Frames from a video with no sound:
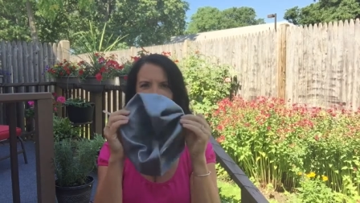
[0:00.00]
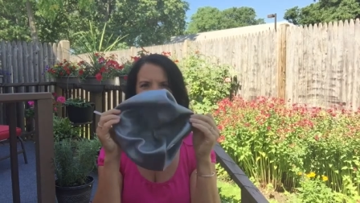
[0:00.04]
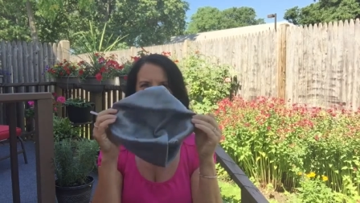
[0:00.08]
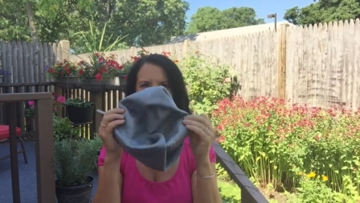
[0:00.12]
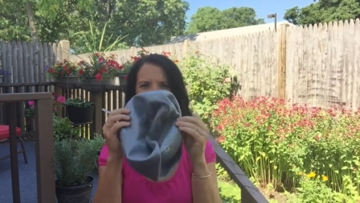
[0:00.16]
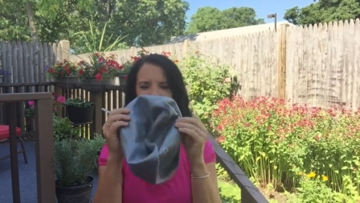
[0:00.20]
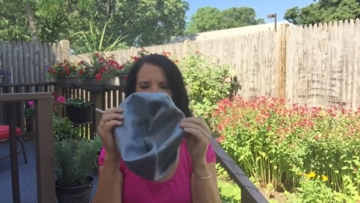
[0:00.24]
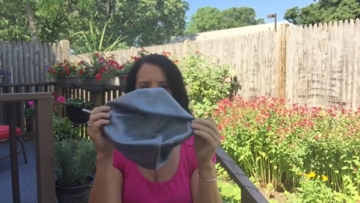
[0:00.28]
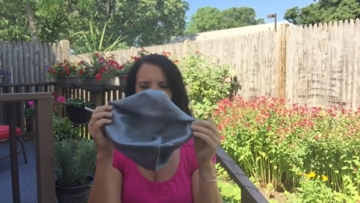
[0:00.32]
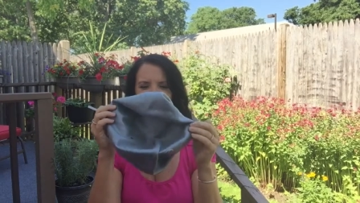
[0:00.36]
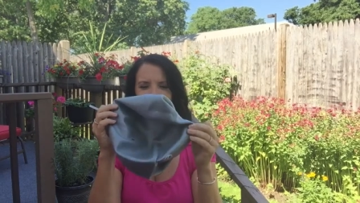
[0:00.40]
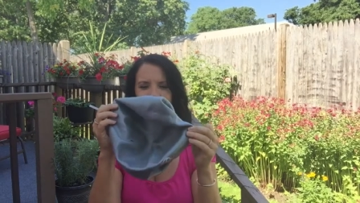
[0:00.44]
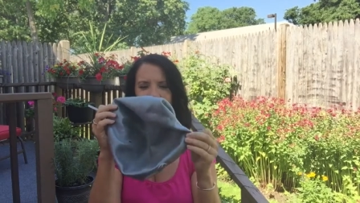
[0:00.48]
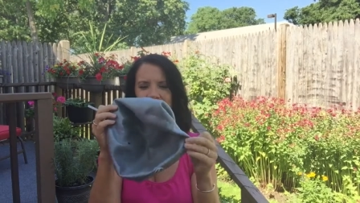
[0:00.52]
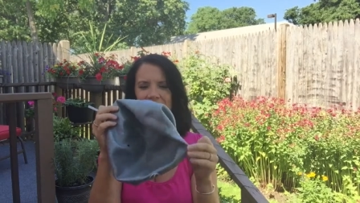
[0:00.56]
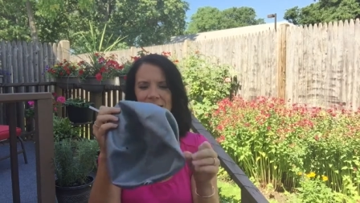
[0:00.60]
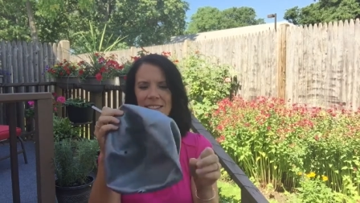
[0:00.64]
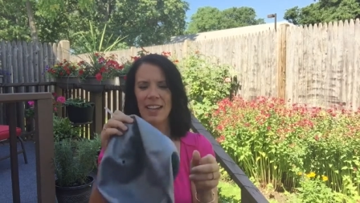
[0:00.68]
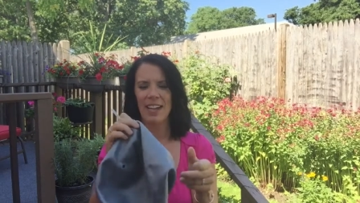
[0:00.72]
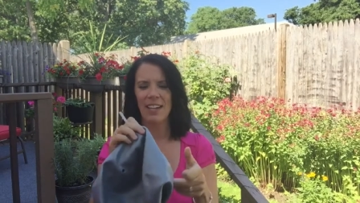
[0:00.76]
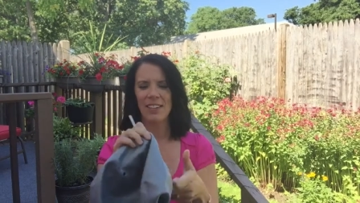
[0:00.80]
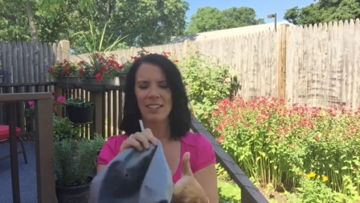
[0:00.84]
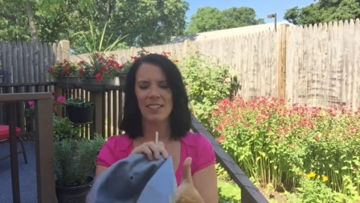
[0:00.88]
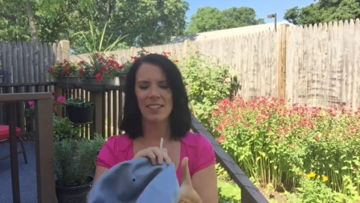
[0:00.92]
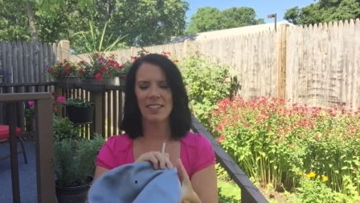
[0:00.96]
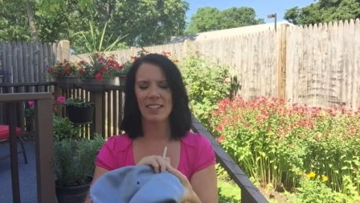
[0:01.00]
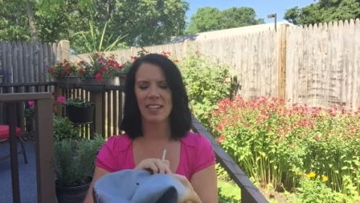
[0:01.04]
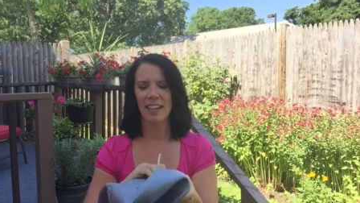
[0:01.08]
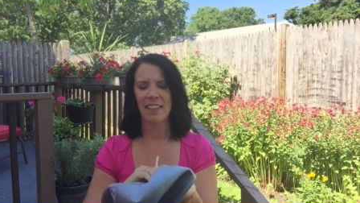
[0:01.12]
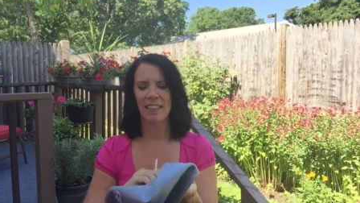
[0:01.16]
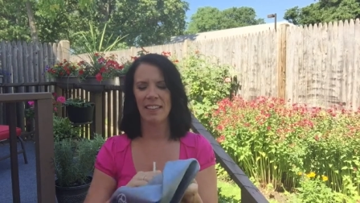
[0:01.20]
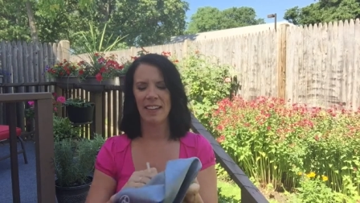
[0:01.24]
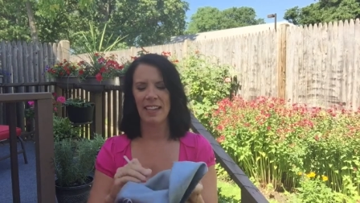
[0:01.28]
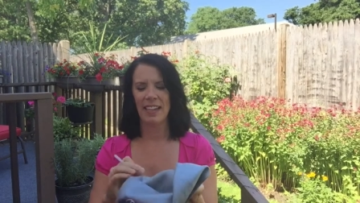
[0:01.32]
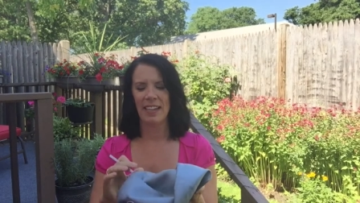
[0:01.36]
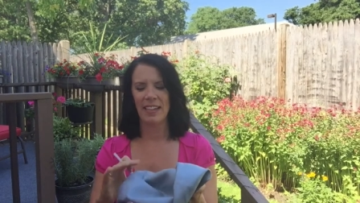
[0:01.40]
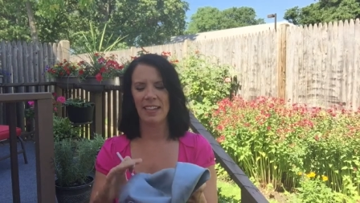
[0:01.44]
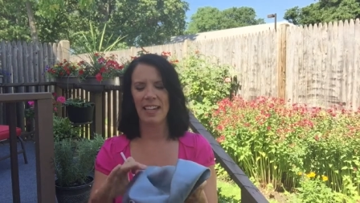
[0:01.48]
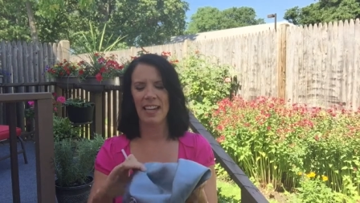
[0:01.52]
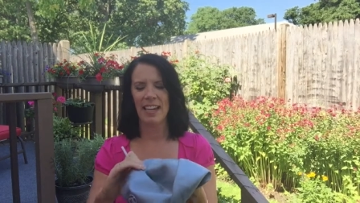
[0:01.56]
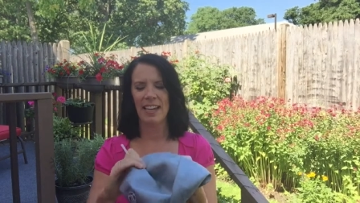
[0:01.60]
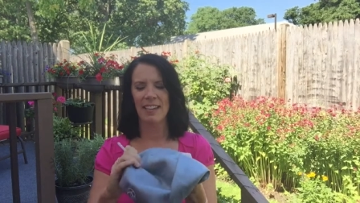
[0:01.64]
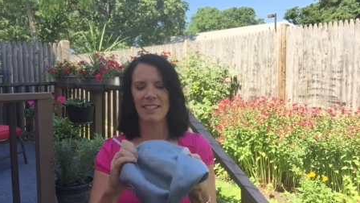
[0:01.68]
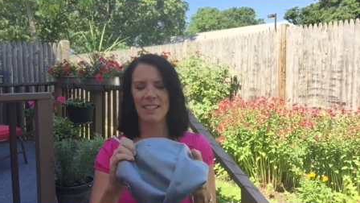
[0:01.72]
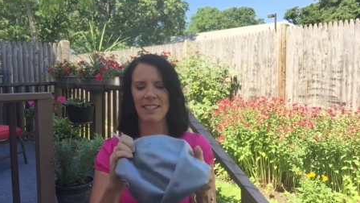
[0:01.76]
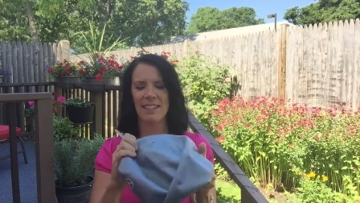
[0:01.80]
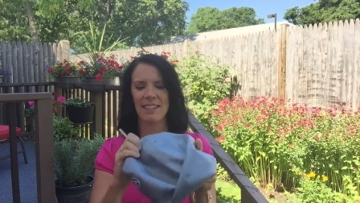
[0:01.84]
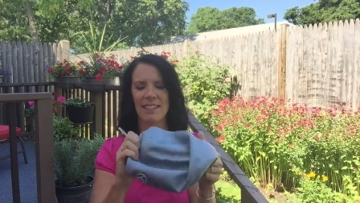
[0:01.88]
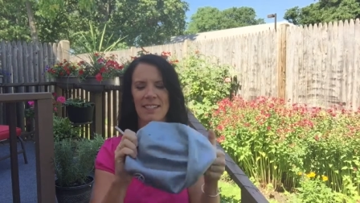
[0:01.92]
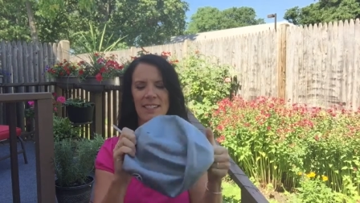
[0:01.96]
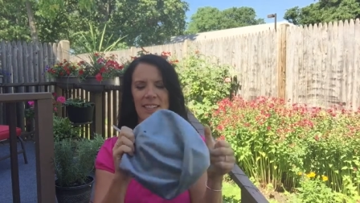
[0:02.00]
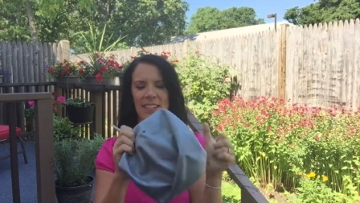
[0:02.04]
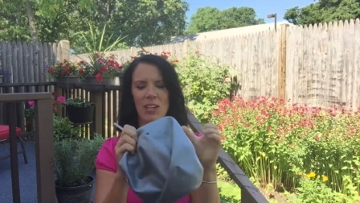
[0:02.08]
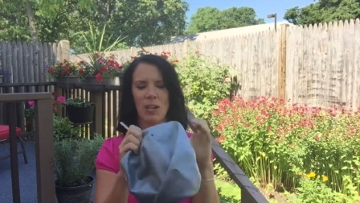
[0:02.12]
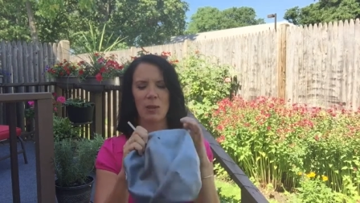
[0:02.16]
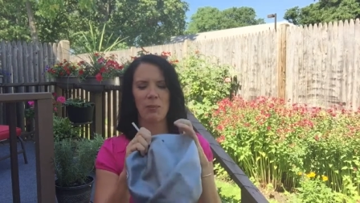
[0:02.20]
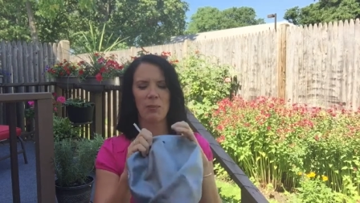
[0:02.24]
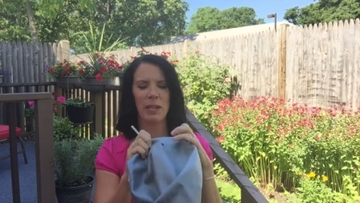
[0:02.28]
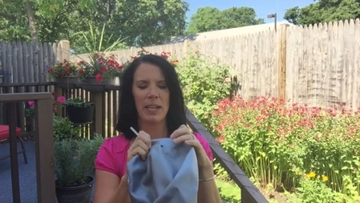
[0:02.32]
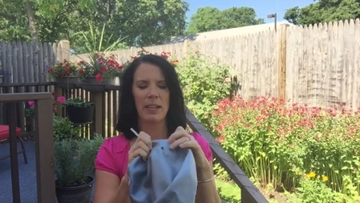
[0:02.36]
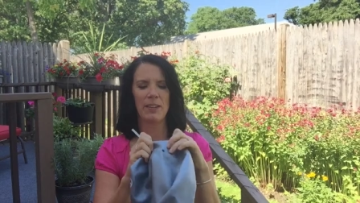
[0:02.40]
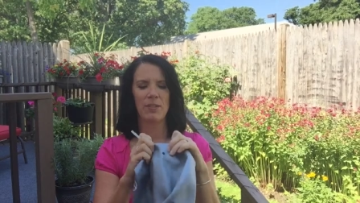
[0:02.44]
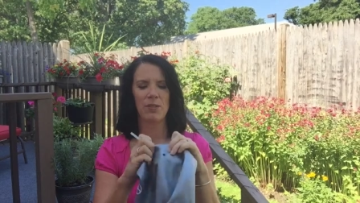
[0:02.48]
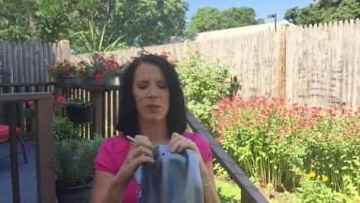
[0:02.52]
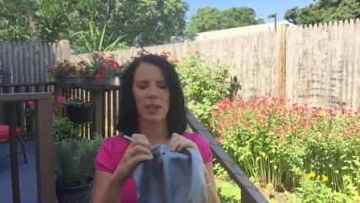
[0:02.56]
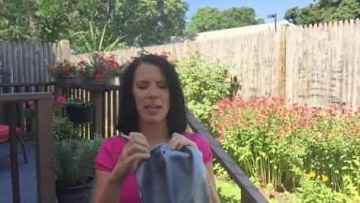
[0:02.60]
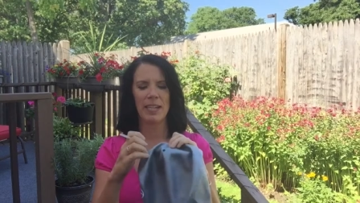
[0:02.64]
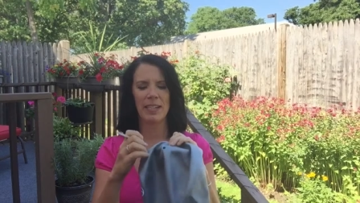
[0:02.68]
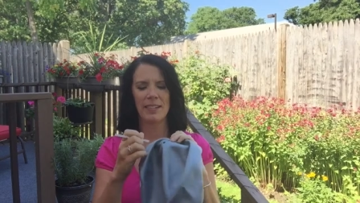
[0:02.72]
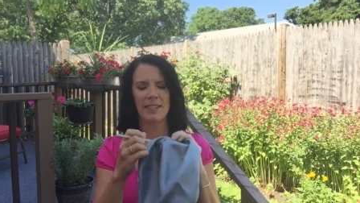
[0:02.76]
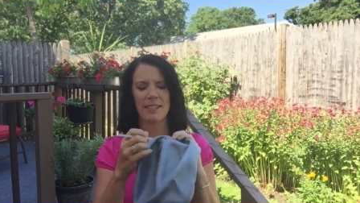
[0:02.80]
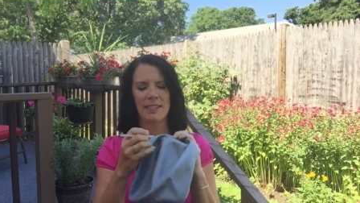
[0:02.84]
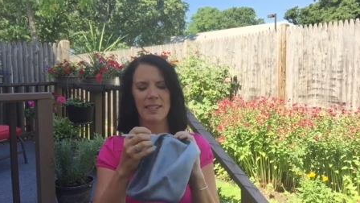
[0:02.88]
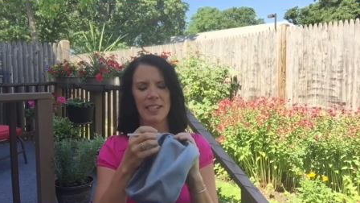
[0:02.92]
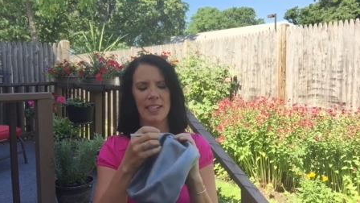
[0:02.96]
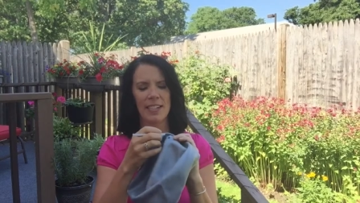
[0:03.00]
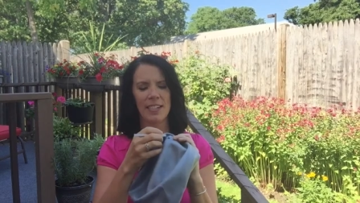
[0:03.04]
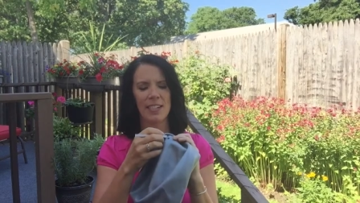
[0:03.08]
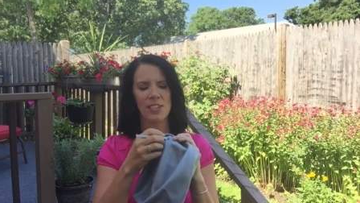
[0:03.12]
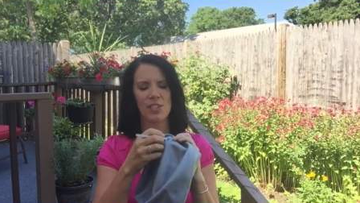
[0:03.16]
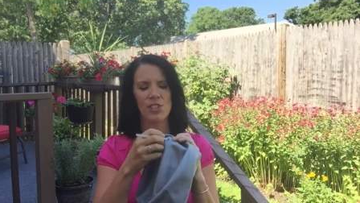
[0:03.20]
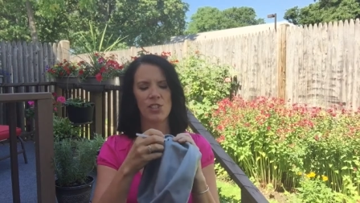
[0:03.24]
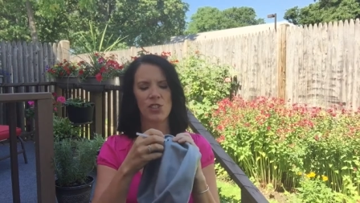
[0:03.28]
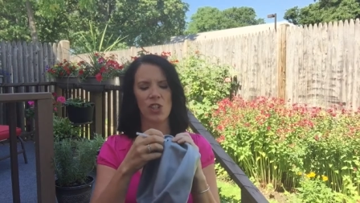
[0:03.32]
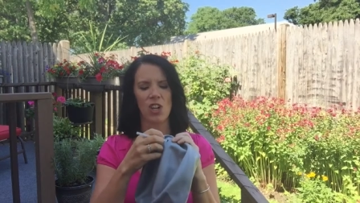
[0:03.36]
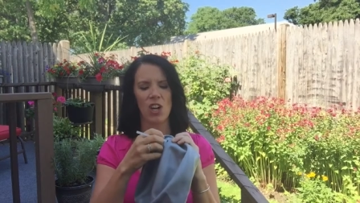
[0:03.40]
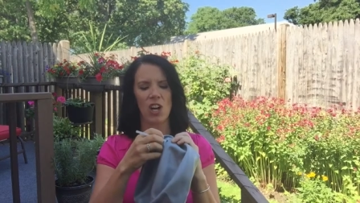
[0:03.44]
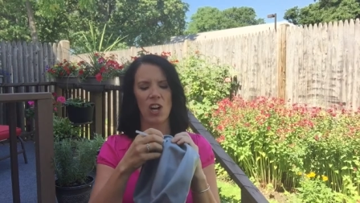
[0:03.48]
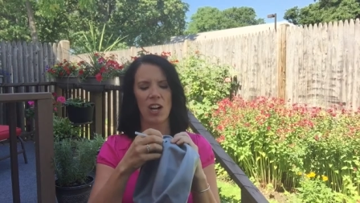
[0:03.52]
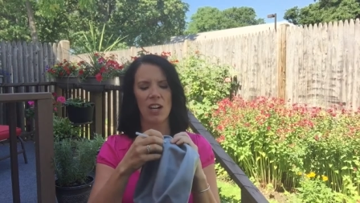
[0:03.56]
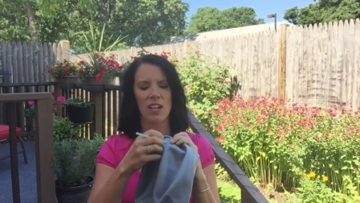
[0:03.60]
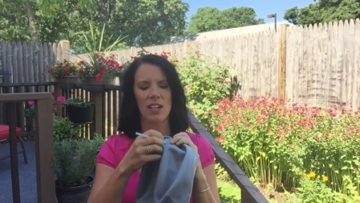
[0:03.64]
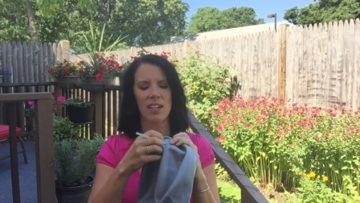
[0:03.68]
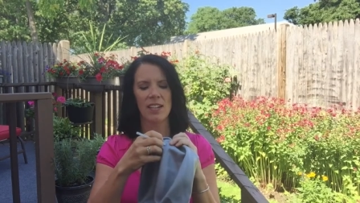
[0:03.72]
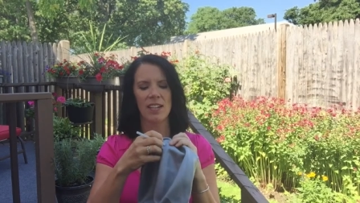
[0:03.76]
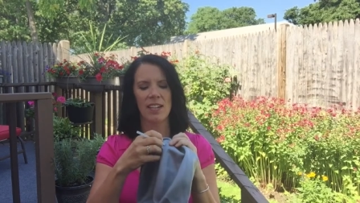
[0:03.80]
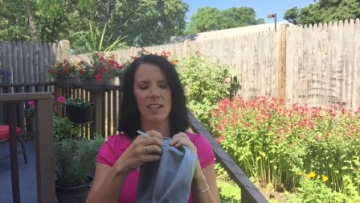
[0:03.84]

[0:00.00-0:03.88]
So down to nothing, has this place where I can stick in a straw,